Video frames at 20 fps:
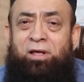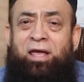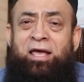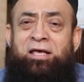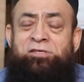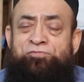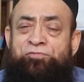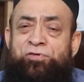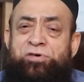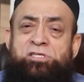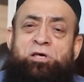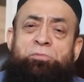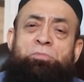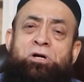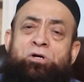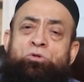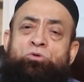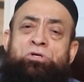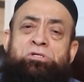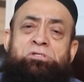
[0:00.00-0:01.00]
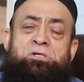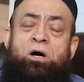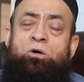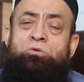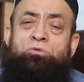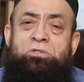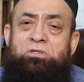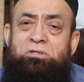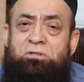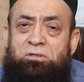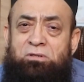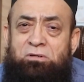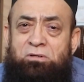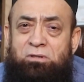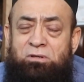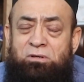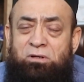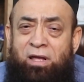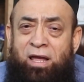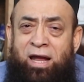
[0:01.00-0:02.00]
is visible to the south
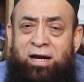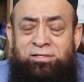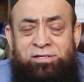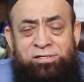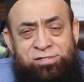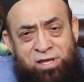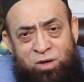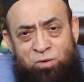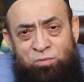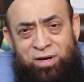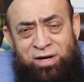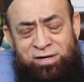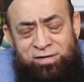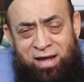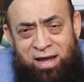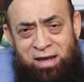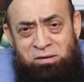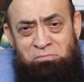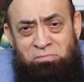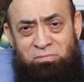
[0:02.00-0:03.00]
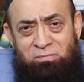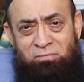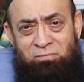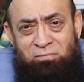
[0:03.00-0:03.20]
at the same very time.